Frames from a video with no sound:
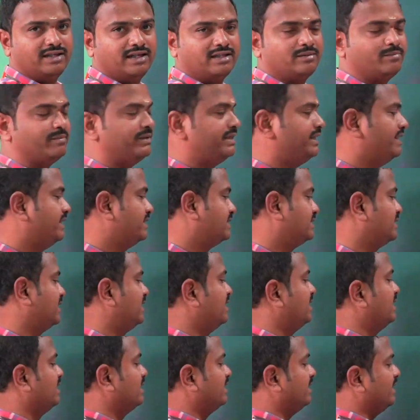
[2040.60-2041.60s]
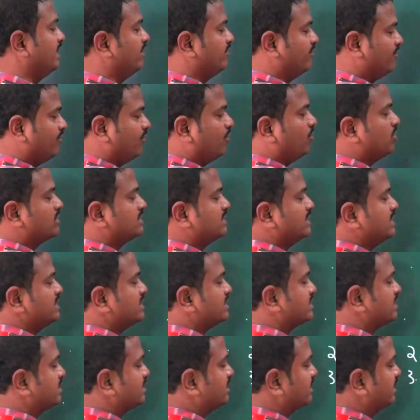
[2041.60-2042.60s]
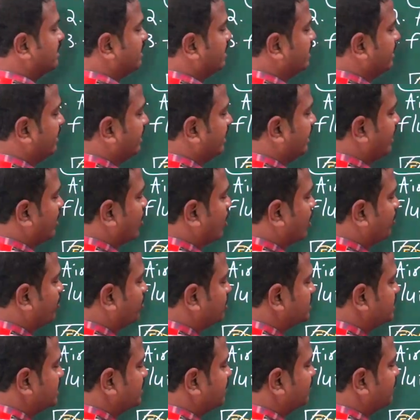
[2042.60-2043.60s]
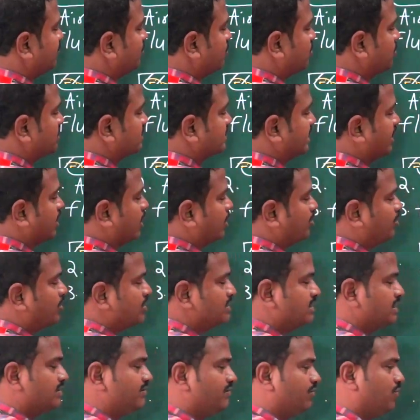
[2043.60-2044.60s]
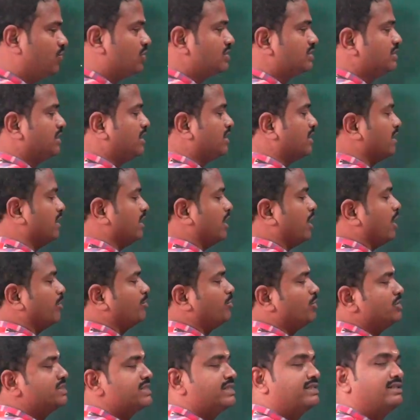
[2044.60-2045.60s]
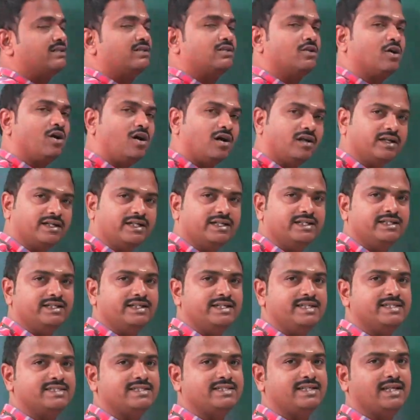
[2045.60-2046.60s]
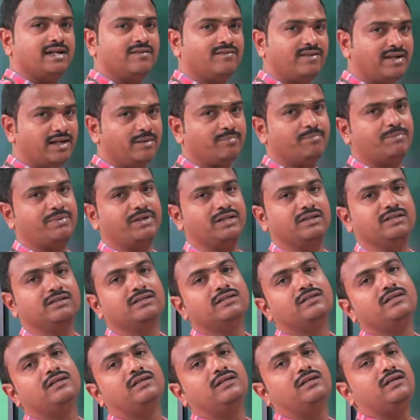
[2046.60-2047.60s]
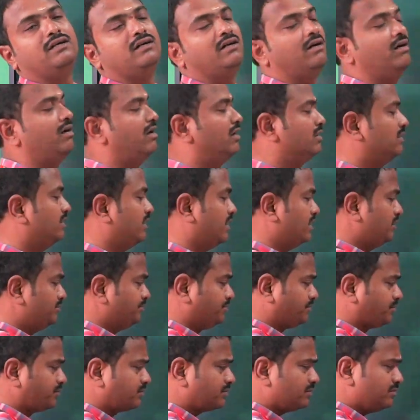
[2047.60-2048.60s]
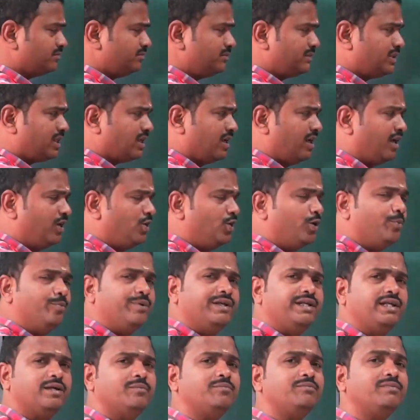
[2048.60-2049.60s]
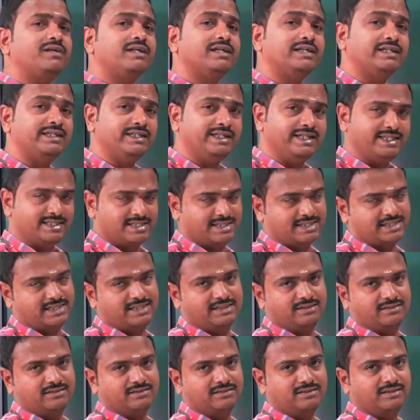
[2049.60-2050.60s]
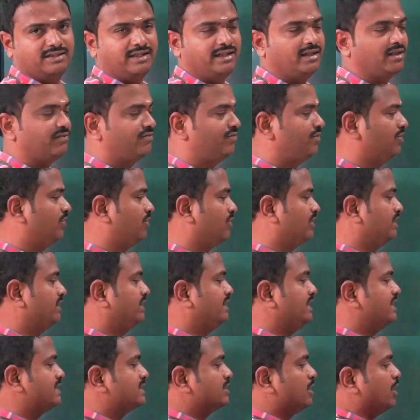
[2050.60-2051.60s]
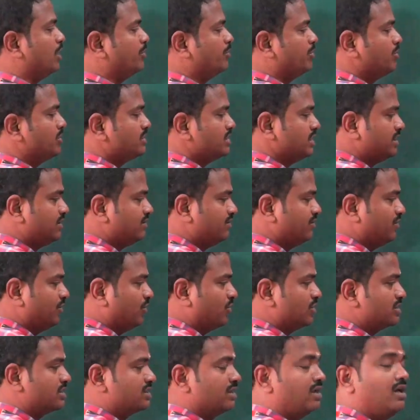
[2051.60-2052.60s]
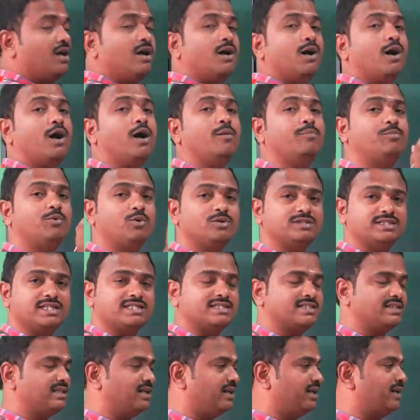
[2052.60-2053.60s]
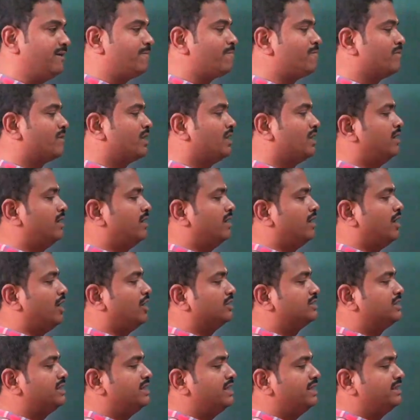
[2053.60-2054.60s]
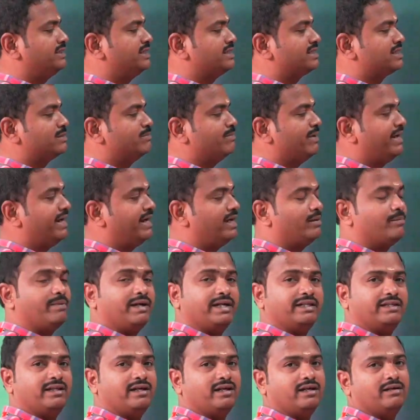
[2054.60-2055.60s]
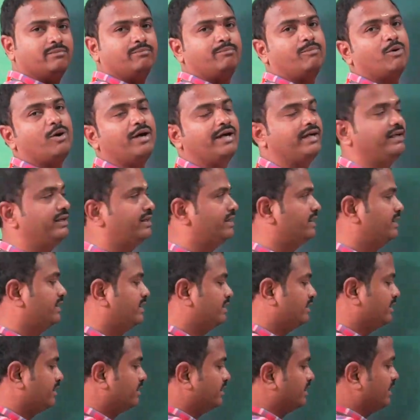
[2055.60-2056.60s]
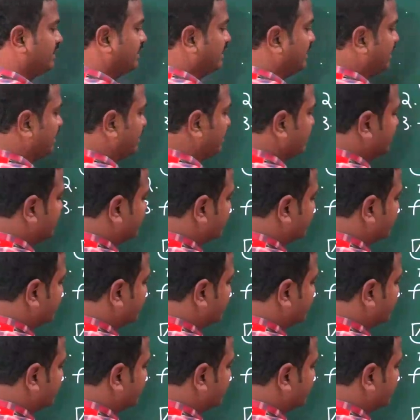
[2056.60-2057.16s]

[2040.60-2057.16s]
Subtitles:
That means a force is an opposite force or opposite torque is developed on the aluminum disc. Therefore, this opposite force opposes the oscillations made by the pointer. Clear?